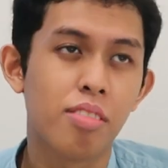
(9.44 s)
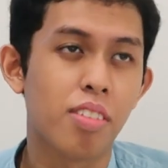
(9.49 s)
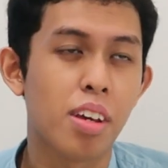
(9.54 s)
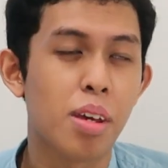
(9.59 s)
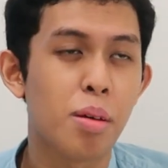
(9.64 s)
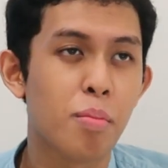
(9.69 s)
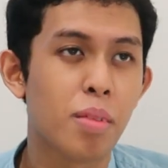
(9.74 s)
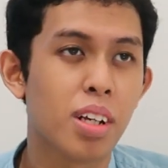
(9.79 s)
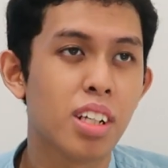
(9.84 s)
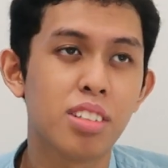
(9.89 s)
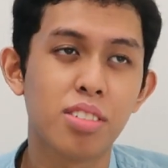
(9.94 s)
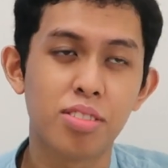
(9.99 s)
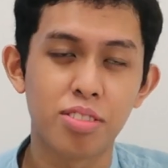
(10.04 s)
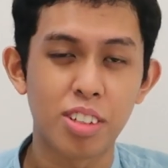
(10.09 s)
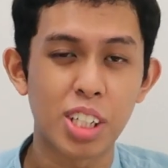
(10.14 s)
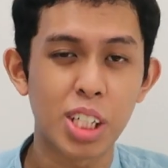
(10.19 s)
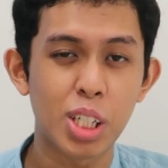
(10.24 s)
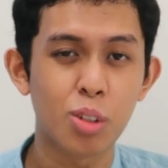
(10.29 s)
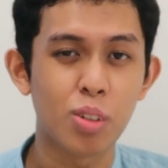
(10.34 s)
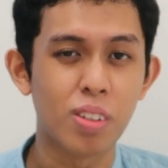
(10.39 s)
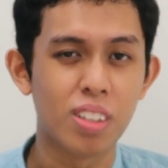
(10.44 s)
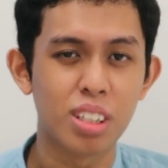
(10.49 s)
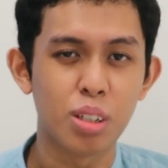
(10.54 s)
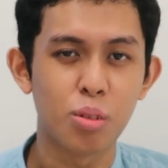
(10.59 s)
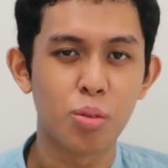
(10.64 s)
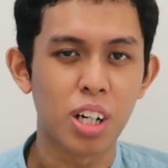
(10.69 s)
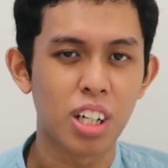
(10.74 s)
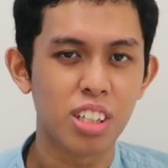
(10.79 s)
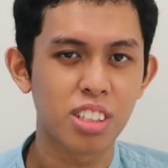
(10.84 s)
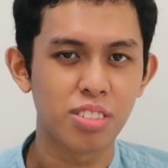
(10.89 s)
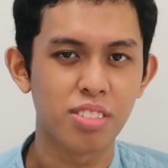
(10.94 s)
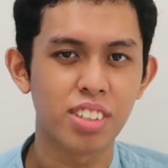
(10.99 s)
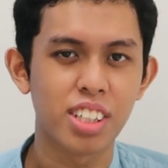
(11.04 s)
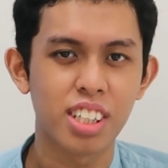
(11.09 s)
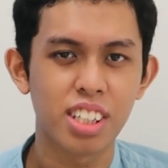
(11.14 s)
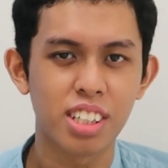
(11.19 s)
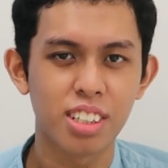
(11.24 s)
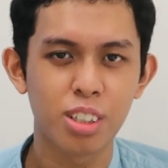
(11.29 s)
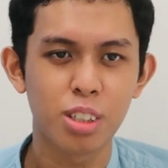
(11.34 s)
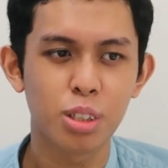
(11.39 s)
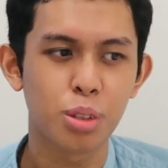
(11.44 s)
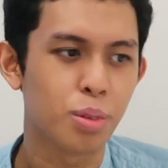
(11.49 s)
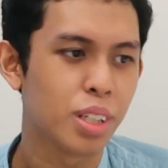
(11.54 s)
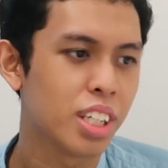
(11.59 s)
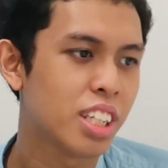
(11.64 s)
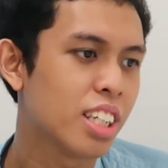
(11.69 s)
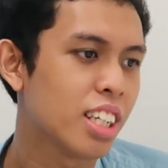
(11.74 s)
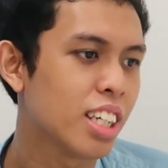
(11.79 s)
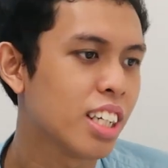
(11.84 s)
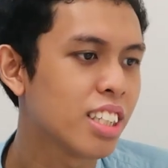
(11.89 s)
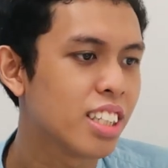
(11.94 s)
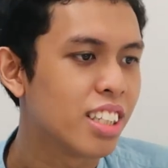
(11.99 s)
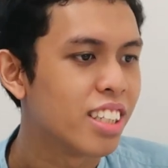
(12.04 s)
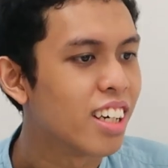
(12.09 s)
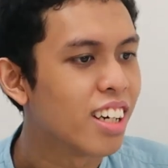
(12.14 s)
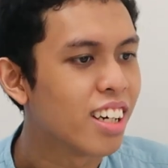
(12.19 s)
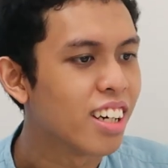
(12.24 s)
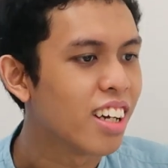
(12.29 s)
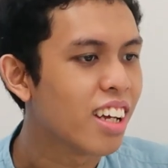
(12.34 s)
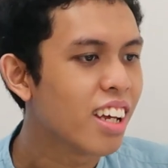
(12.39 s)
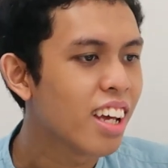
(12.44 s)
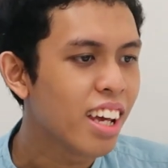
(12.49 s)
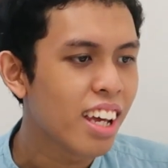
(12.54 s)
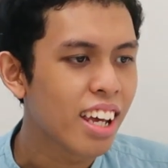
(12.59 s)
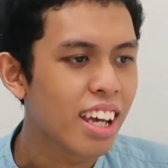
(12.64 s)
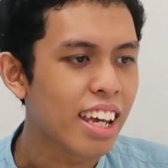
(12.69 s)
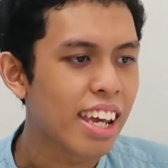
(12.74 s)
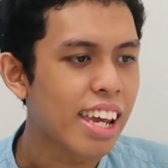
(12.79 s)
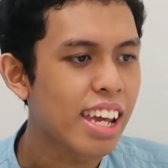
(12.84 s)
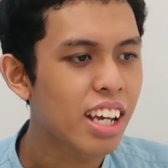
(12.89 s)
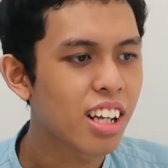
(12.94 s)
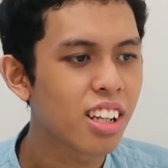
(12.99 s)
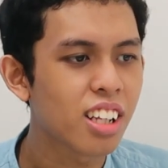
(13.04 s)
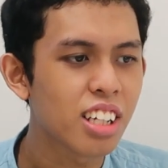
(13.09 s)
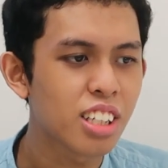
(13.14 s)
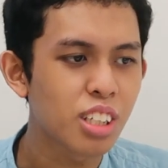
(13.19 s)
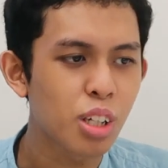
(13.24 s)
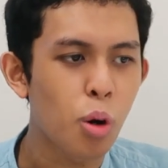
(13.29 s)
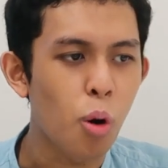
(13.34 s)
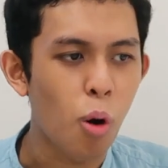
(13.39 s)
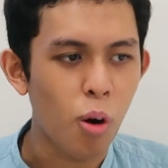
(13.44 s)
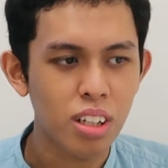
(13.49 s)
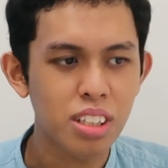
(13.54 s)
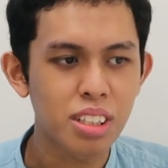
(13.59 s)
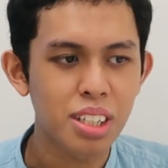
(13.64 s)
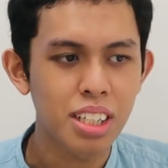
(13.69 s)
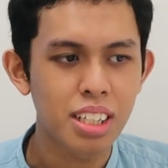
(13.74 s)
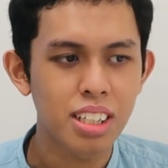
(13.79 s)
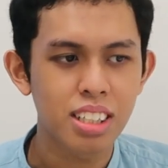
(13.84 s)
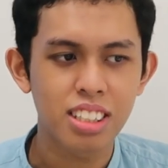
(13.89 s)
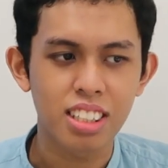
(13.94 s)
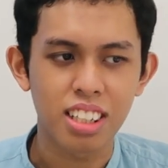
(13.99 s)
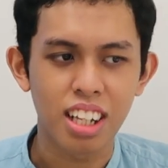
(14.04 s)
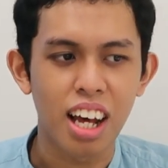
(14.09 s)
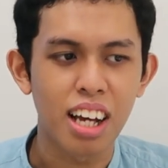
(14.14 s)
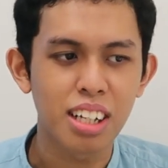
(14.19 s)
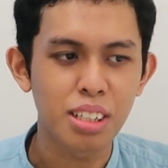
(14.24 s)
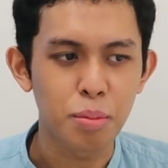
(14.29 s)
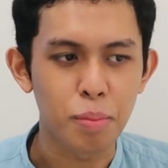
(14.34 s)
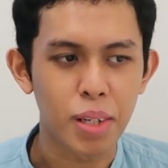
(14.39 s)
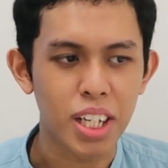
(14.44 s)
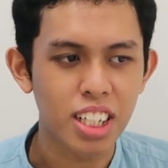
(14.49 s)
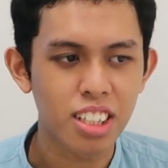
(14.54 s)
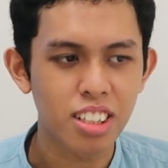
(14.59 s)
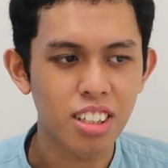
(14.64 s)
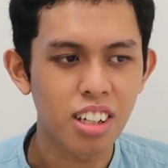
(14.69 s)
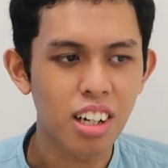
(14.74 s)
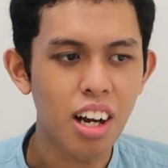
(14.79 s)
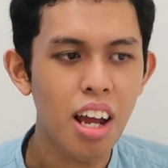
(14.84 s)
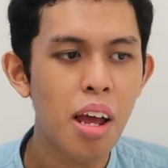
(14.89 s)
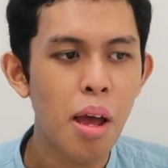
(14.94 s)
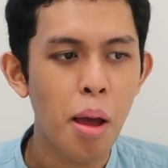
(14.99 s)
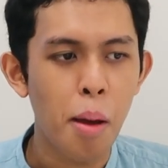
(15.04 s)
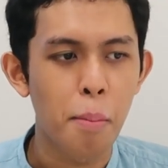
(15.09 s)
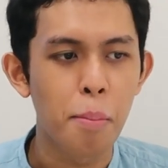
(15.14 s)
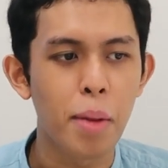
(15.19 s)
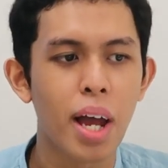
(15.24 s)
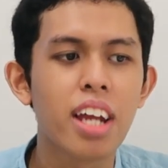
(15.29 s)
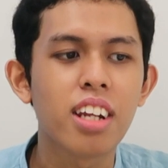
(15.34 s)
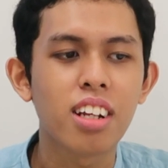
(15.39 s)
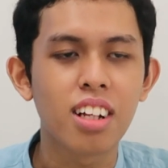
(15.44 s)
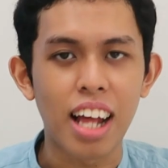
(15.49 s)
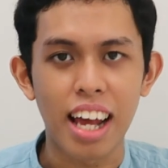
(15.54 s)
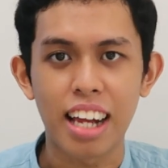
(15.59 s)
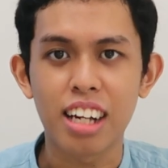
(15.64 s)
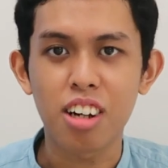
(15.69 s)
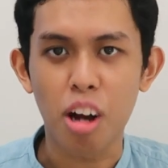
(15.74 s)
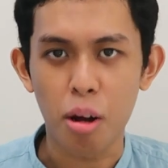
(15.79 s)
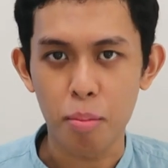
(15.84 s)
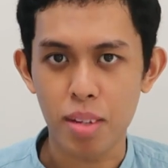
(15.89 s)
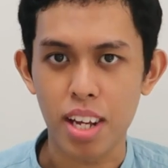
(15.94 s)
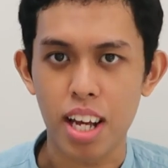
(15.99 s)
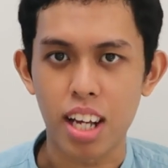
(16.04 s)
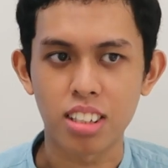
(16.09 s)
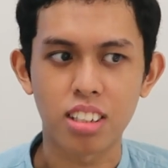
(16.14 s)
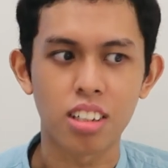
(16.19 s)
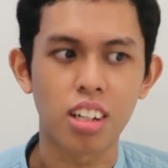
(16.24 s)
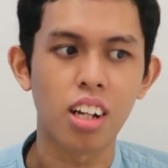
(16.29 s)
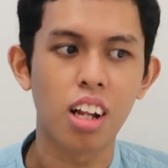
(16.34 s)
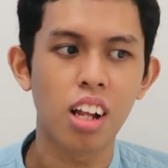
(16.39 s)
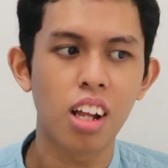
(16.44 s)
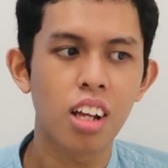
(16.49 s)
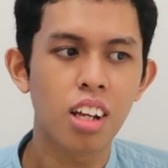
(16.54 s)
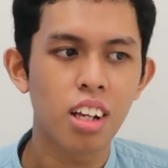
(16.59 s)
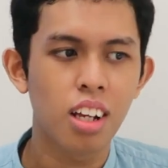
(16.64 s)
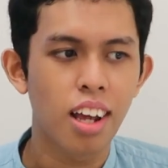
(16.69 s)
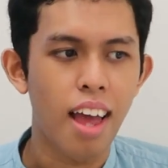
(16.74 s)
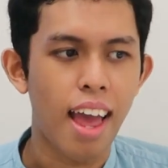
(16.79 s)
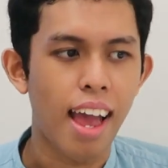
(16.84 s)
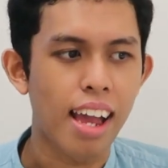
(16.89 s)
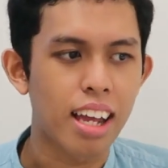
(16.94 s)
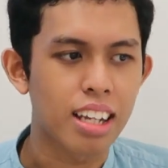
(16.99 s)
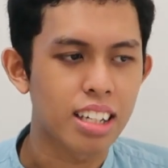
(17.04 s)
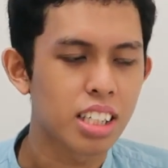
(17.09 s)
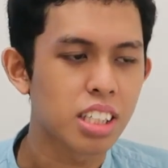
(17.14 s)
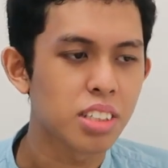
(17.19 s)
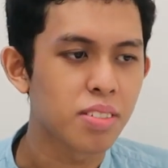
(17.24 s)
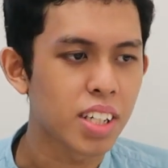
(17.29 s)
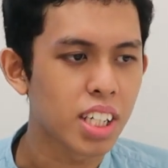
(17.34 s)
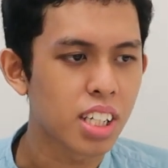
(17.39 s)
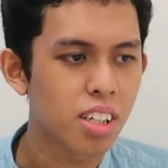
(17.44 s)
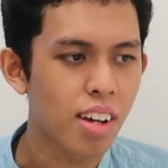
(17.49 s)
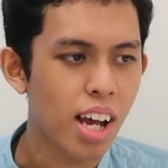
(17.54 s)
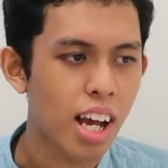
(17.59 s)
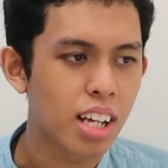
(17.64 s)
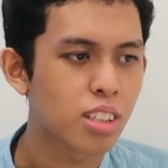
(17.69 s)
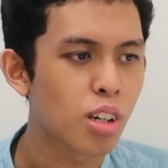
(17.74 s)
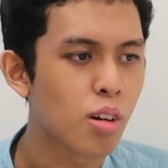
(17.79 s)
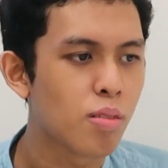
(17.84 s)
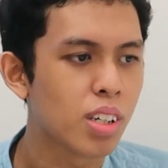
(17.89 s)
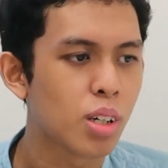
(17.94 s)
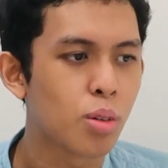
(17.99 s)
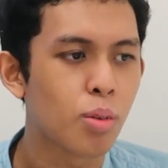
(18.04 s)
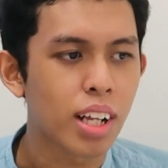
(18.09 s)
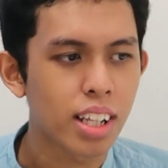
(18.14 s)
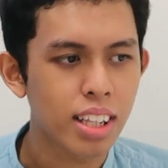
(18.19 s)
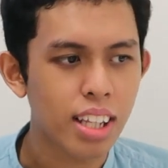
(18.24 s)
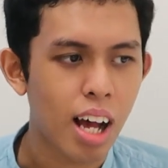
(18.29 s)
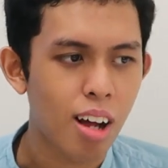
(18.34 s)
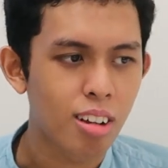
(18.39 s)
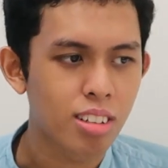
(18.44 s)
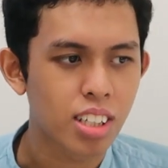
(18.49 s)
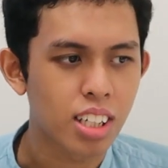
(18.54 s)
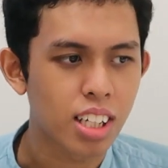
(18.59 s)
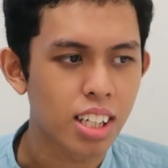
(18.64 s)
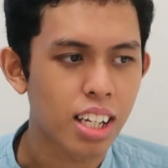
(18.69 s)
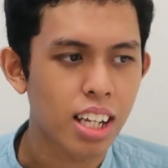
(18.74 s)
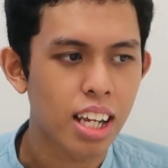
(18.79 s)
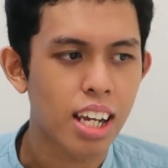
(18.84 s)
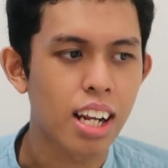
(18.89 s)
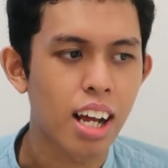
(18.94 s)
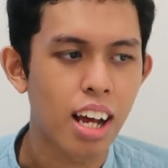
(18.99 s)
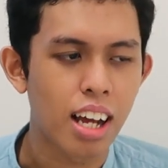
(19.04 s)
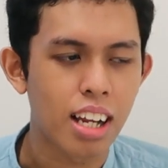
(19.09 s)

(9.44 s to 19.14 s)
famous frequently watched videos, which is the English course / major BENL ENCOM TESL. And this video has over 1,874